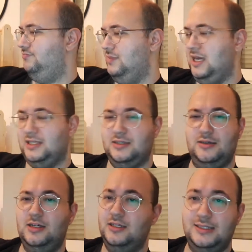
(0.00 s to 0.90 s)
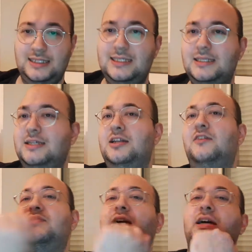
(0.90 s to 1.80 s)
had a decent
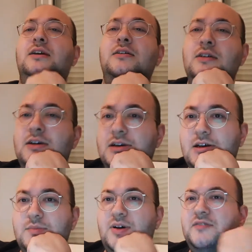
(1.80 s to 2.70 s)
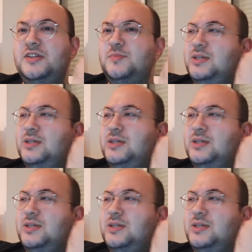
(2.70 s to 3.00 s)
enough day, but I've just